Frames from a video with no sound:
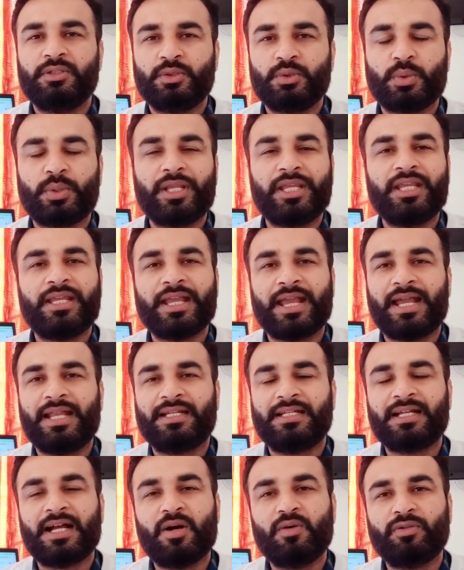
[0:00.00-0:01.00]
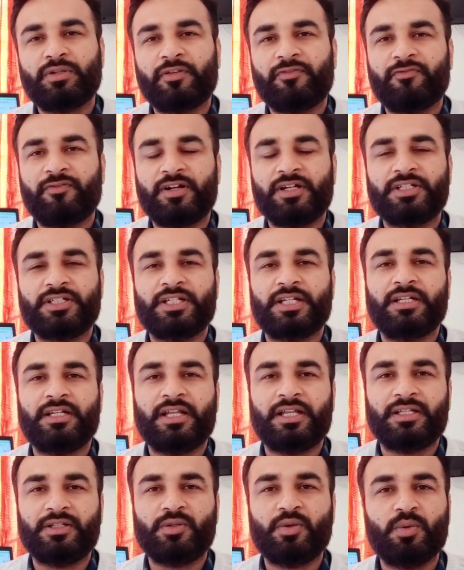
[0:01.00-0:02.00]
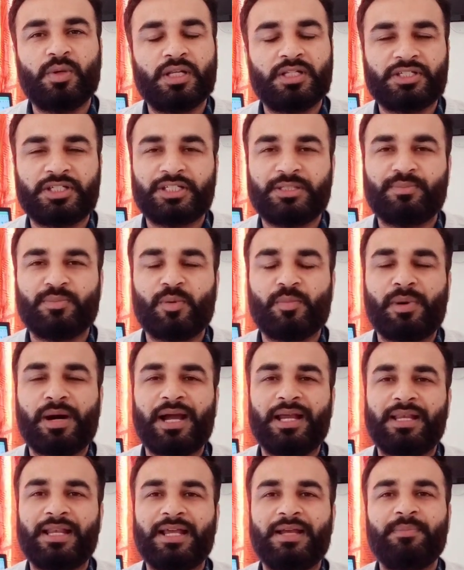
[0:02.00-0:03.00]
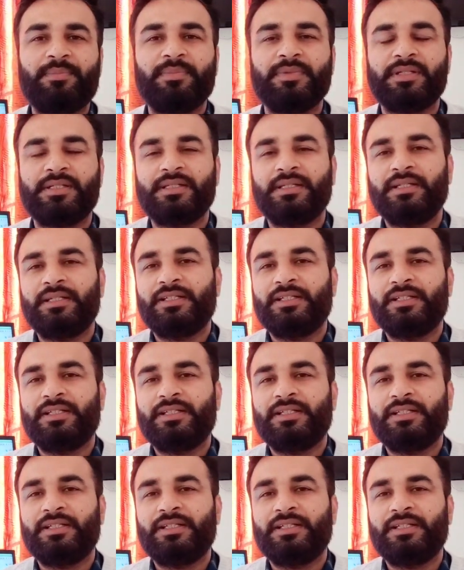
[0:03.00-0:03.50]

unique and countif function in Google Sheet mobile app.